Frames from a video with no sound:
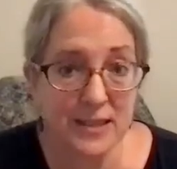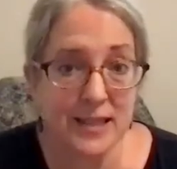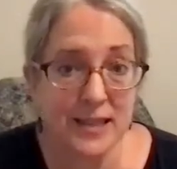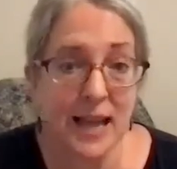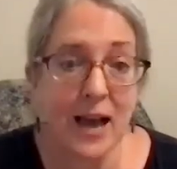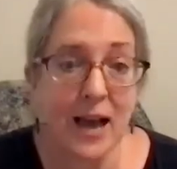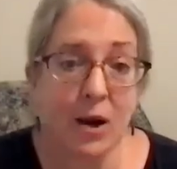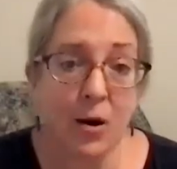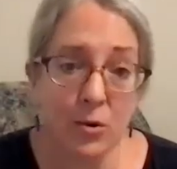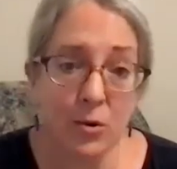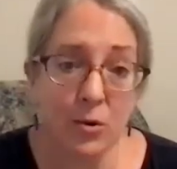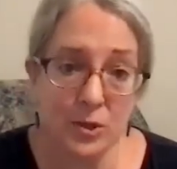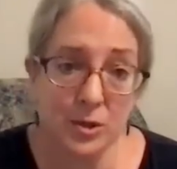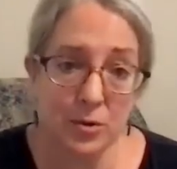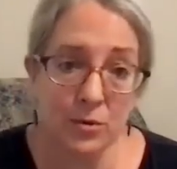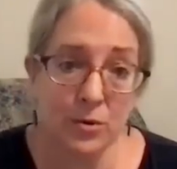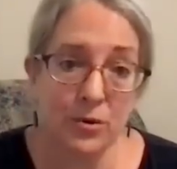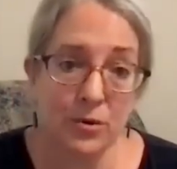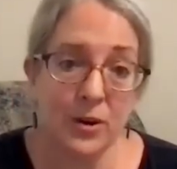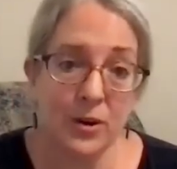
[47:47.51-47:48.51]
that
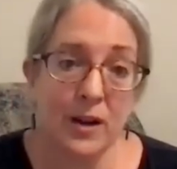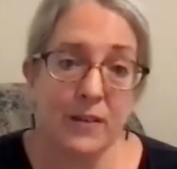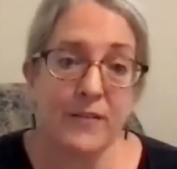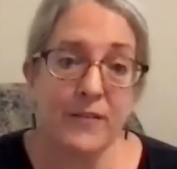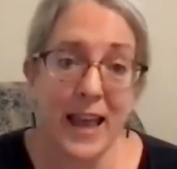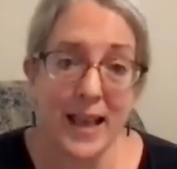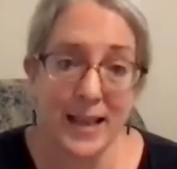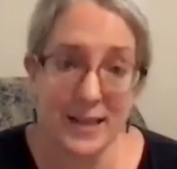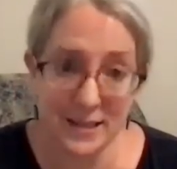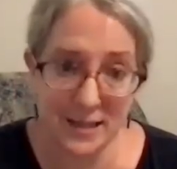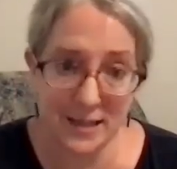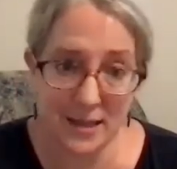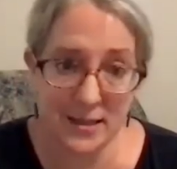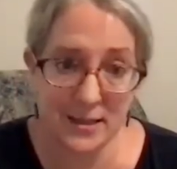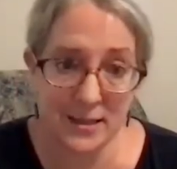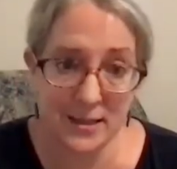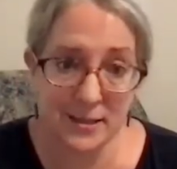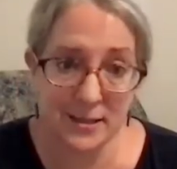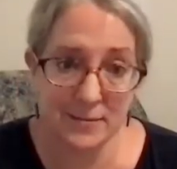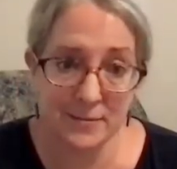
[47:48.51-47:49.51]
also affects
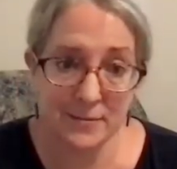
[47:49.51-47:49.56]
us.